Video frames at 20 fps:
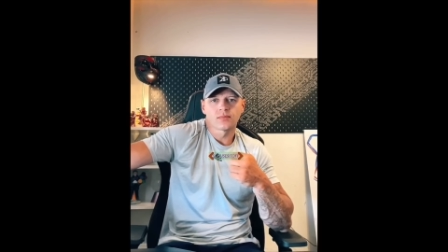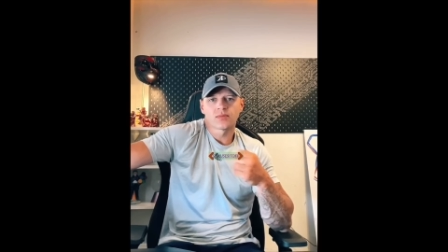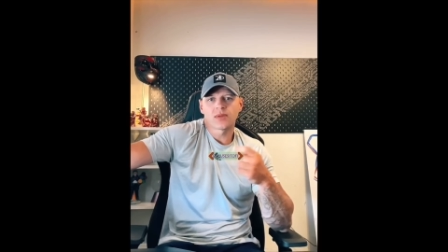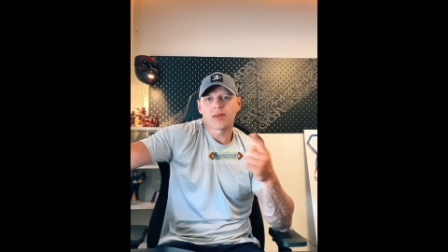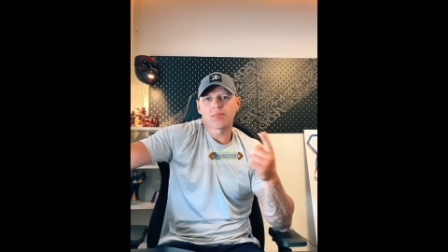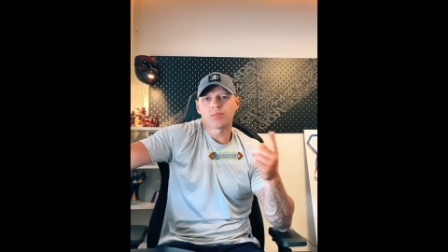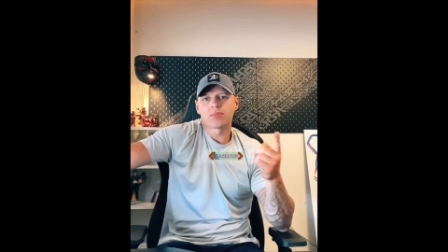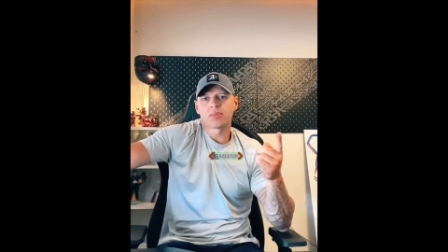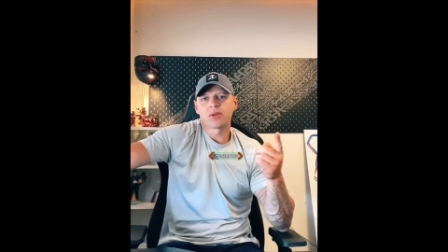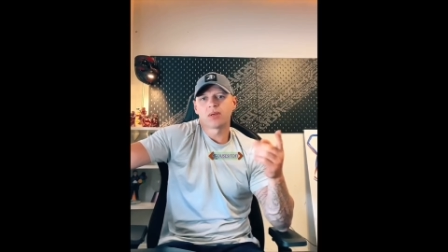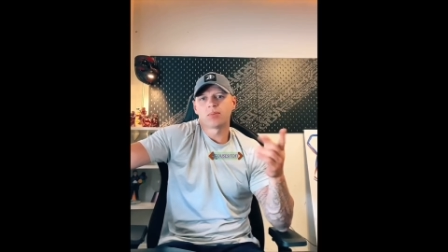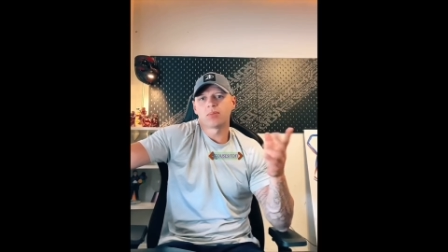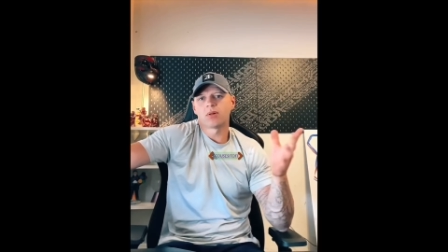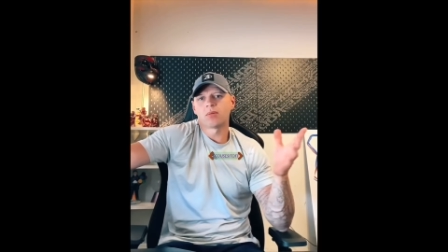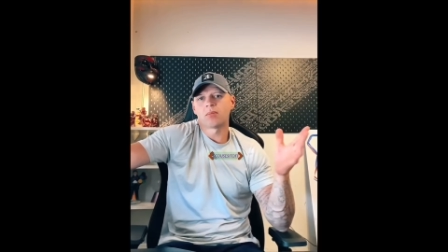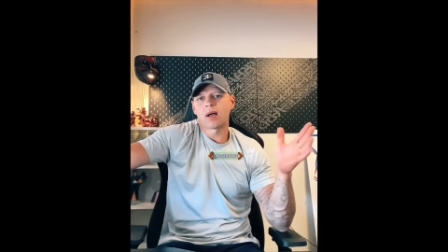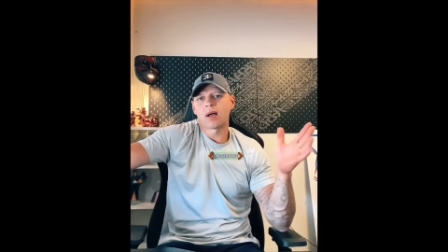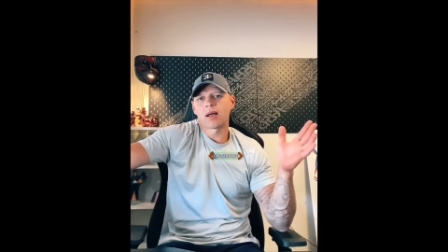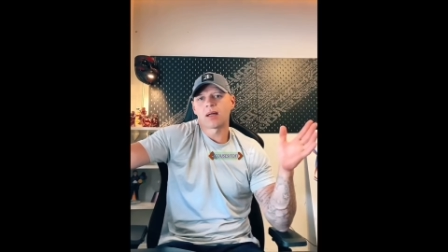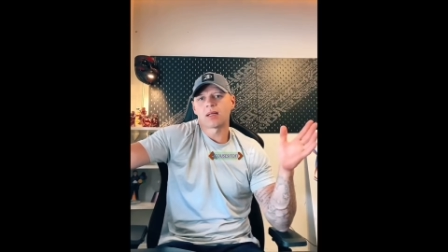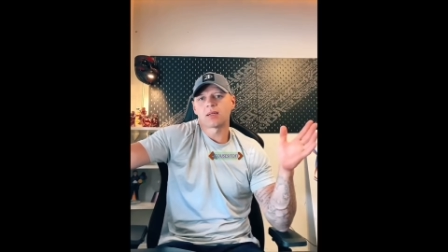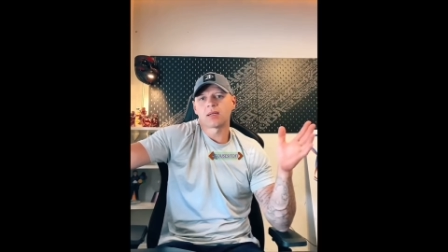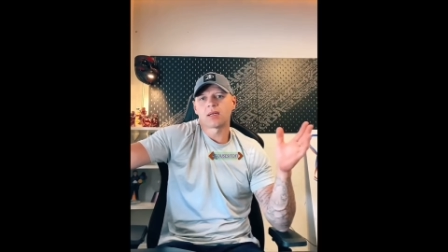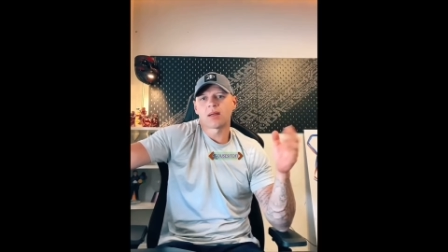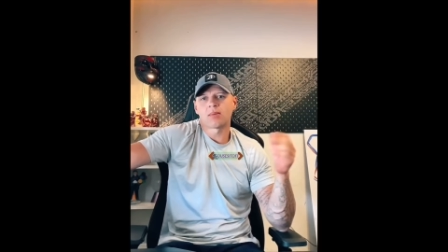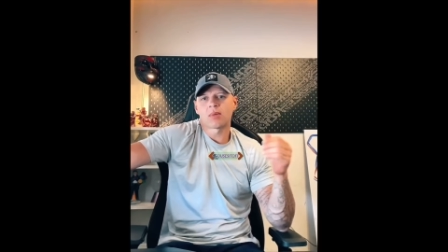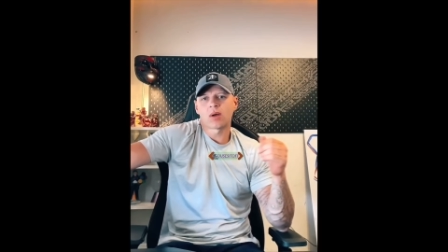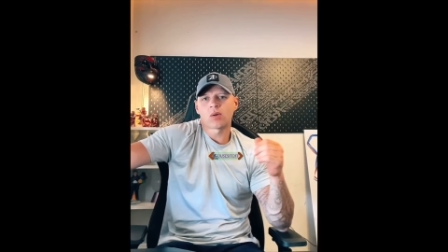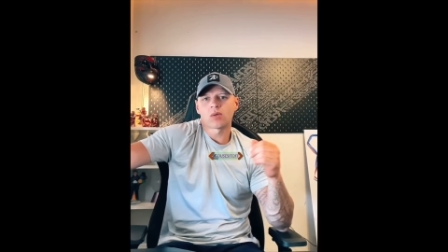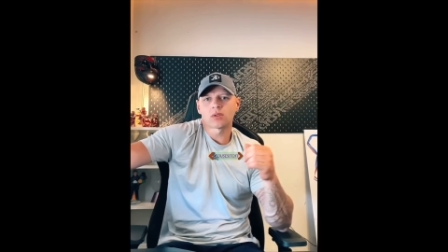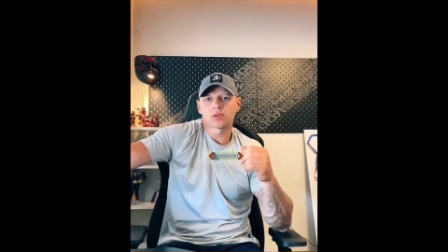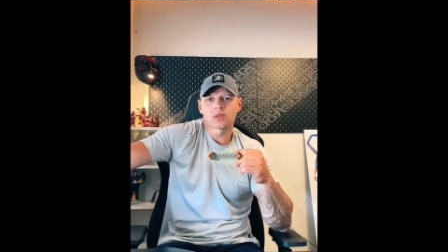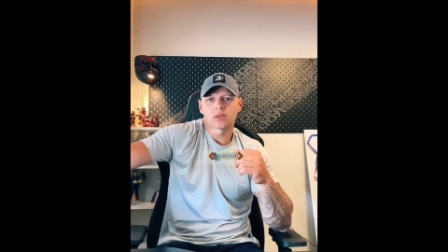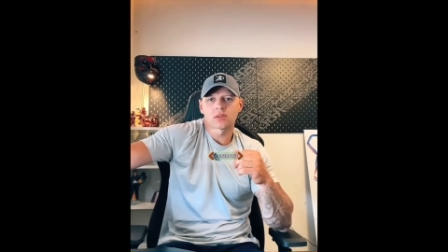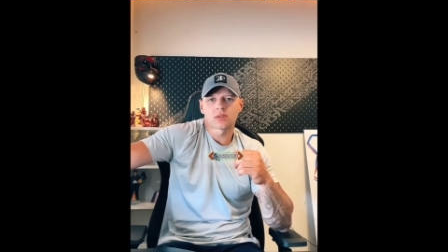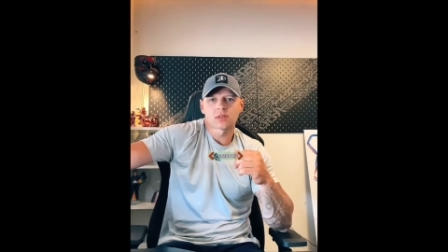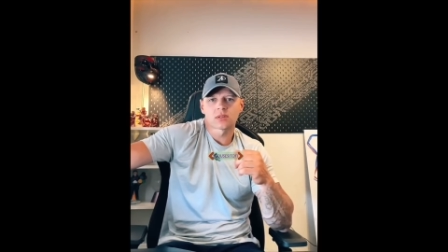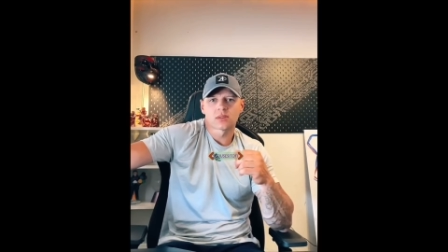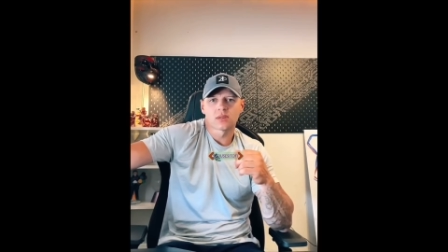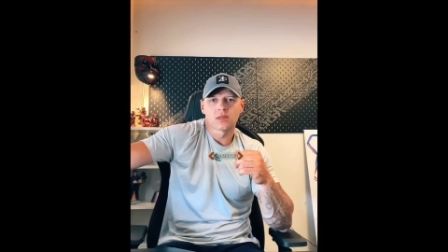them people minding them
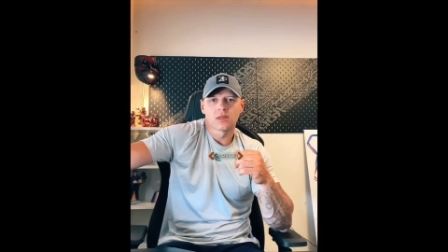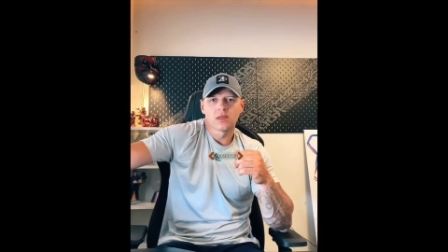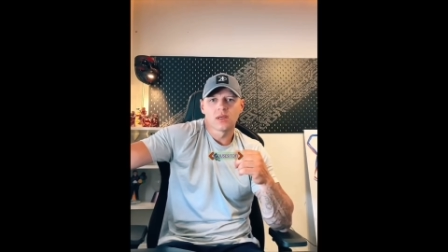houses.